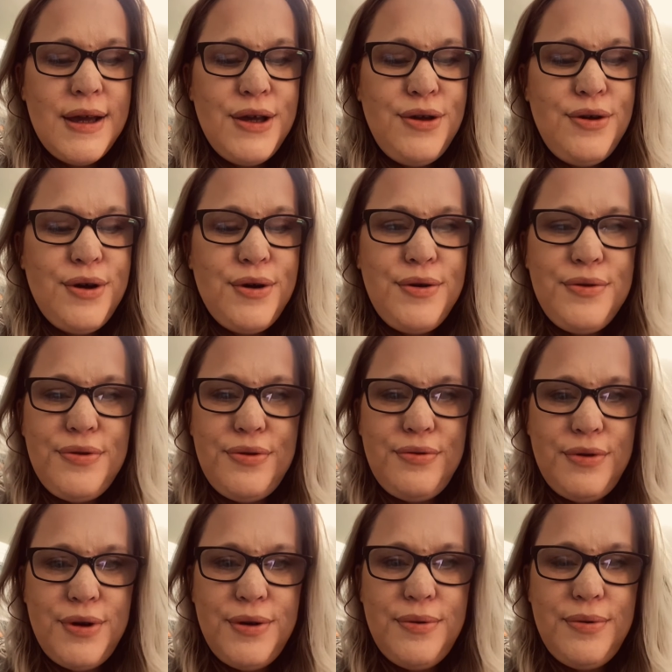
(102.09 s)
you go
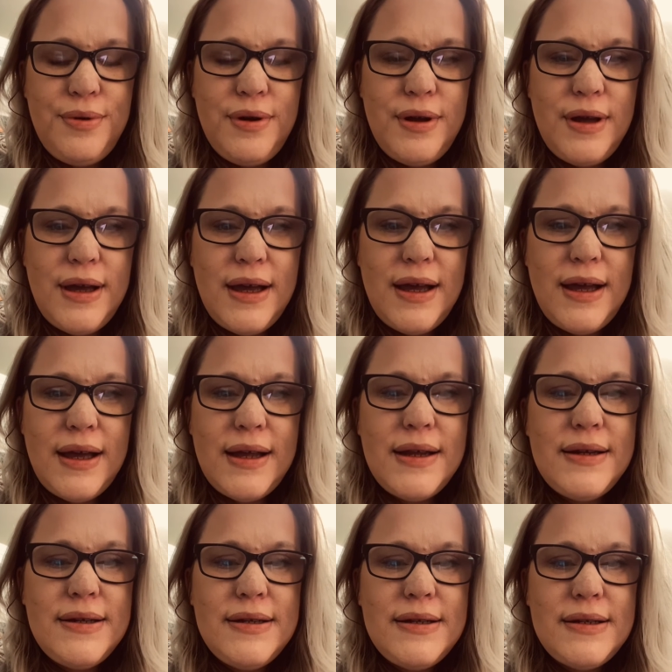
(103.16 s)
through
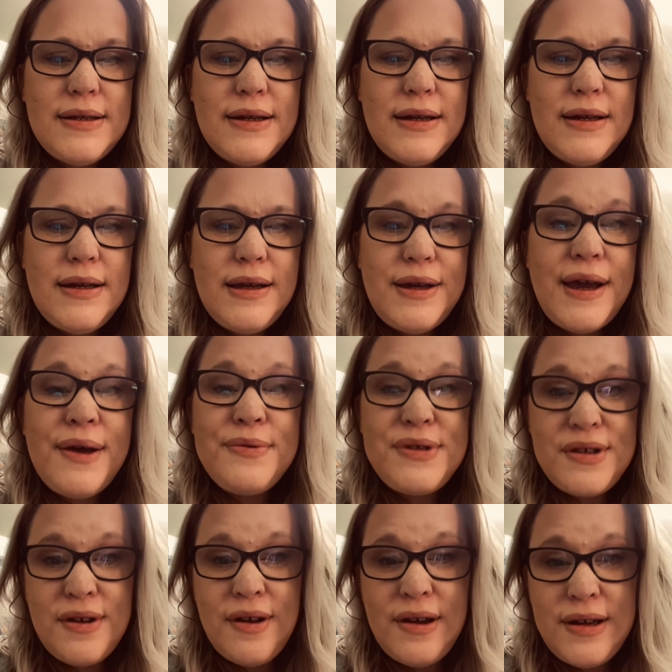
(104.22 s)
and
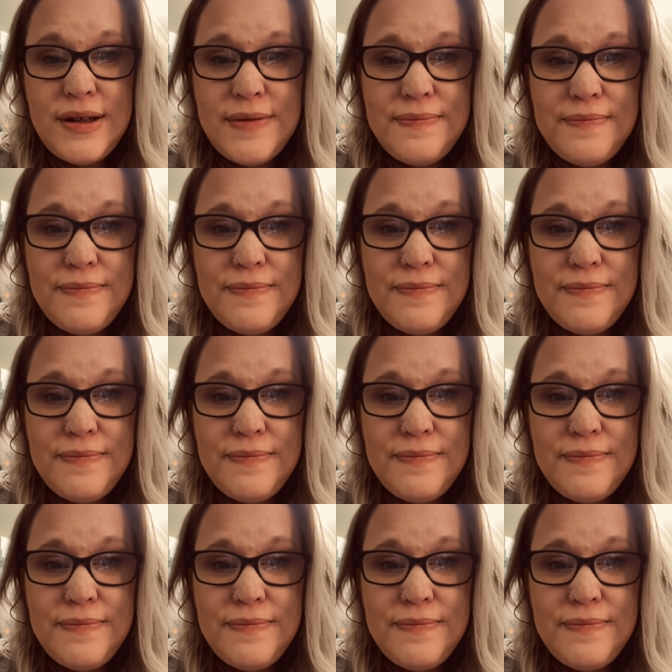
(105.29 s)
outside